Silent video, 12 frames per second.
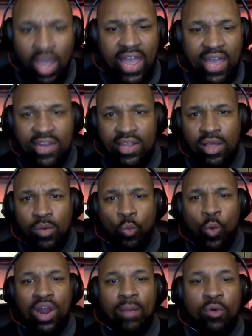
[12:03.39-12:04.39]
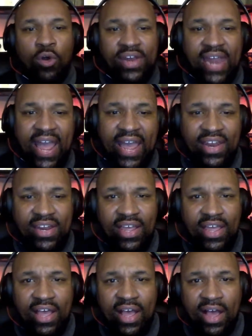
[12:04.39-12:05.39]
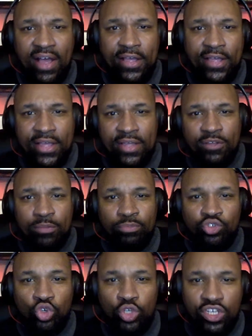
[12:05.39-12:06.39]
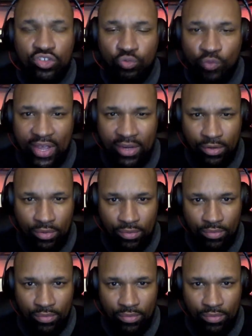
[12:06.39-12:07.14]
And while I'm on that, Julius Randle,